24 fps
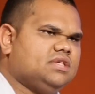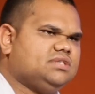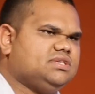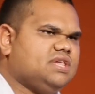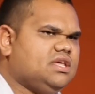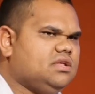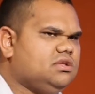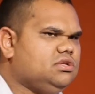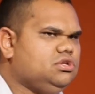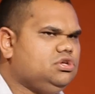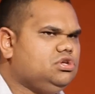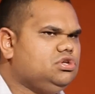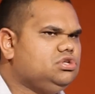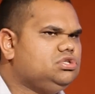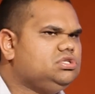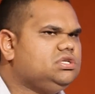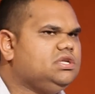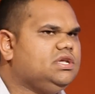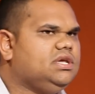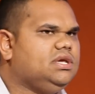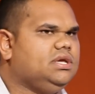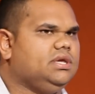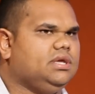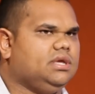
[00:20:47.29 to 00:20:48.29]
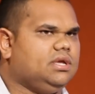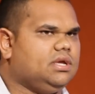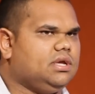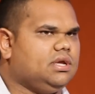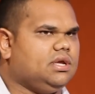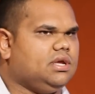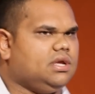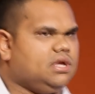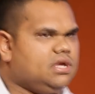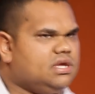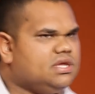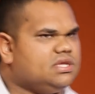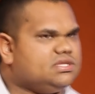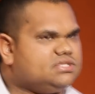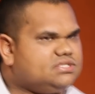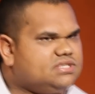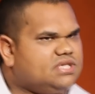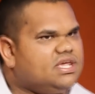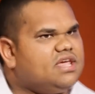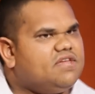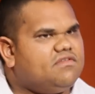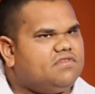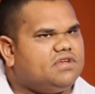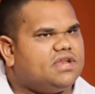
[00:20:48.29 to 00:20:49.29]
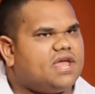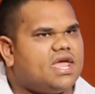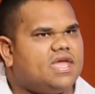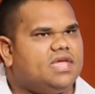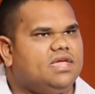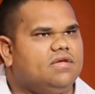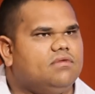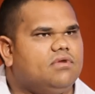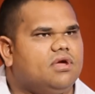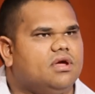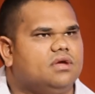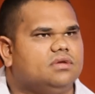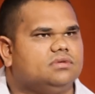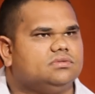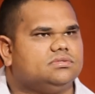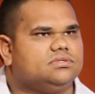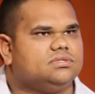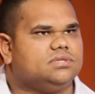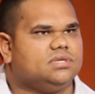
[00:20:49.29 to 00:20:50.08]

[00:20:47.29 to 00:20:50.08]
it's usually, it's the everyday heroes.